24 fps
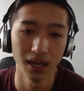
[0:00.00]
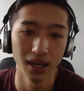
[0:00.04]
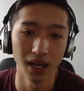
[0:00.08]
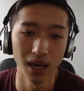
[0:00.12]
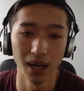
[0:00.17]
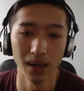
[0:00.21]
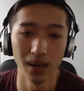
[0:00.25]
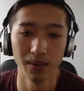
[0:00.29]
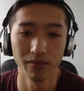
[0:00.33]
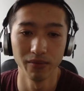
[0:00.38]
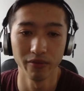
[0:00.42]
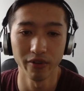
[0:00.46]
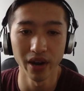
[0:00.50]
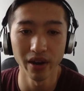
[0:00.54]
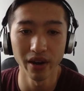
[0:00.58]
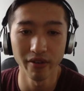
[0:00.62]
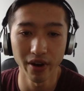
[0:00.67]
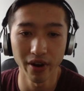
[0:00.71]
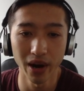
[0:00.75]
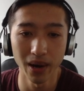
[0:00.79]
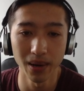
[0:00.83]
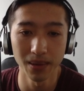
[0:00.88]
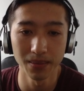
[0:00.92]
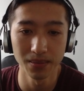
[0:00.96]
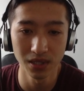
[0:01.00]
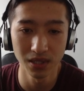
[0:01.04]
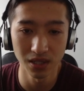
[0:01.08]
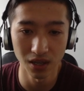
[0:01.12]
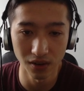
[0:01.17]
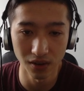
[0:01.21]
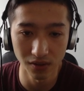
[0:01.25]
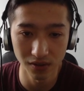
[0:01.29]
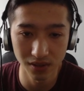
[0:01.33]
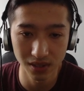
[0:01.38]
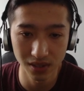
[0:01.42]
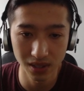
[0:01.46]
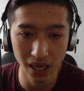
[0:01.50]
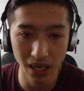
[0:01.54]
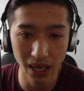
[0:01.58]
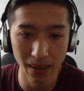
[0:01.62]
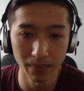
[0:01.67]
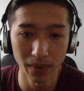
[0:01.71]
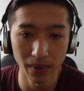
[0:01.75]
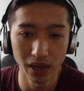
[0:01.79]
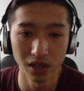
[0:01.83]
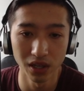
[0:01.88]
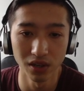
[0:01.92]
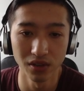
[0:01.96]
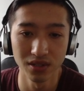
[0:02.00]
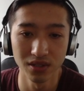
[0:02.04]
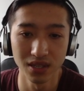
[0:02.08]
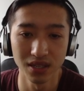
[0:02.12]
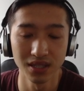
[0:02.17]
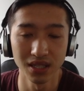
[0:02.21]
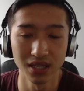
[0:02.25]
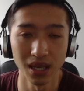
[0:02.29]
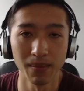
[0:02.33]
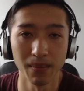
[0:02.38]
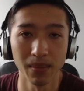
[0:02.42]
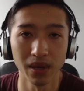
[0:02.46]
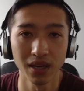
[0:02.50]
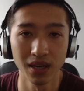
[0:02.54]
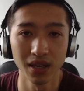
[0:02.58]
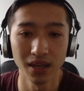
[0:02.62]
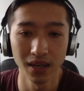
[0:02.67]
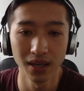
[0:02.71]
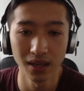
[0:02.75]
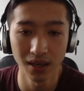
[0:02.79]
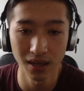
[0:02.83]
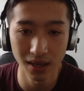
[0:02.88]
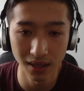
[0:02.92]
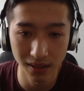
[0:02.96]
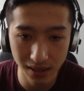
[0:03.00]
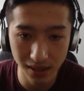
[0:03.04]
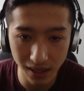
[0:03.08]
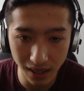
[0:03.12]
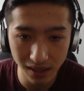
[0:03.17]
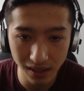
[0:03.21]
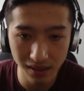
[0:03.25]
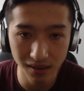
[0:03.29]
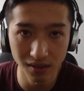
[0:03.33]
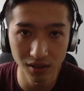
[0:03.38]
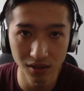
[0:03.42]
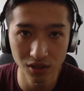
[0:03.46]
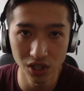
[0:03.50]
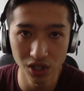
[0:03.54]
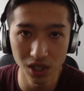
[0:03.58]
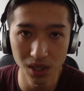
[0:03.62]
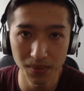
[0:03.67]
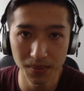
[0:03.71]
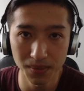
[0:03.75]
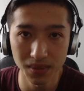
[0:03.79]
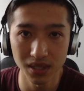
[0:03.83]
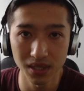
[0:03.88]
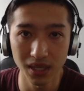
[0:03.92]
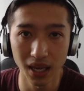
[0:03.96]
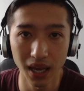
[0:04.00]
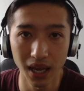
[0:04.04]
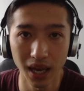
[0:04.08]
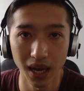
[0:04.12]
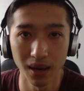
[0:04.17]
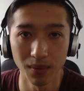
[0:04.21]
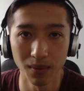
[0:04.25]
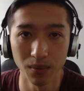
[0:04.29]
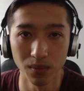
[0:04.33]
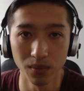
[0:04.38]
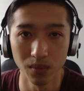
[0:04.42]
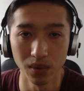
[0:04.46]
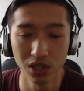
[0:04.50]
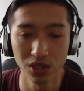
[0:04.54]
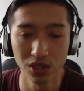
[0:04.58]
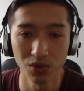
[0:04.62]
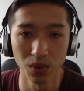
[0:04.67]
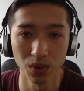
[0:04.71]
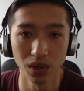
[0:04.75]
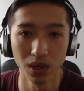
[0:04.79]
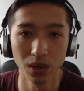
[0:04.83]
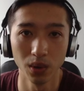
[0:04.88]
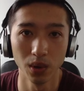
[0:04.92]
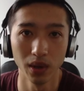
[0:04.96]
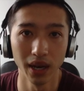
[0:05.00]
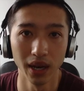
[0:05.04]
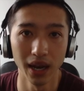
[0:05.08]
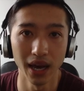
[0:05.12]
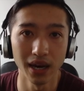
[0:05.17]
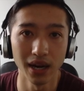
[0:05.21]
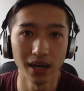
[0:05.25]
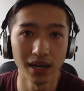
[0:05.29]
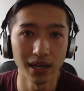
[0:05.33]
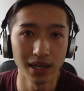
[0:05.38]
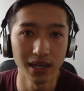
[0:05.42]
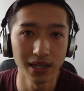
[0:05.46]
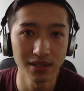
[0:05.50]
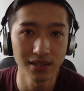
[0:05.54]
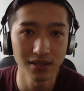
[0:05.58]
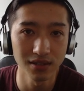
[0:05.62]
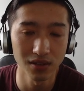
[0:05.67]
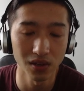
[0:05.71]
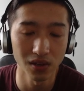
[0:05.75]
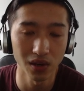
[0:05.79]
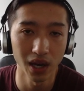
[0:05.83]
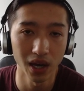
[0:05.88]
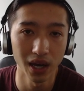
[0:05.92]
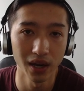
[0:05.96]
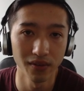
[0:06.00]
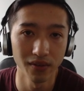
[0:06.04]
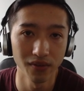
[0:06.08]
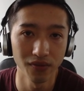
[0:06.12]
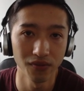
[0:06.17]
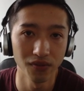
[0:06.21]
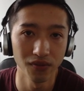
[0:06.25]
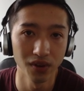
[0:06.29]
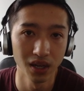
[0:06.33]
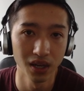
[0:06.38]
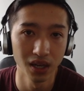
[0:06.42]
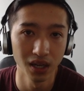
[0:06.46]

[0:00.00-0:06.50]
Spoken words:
ReRam solves that by using semiconductor chips, which will allow us to have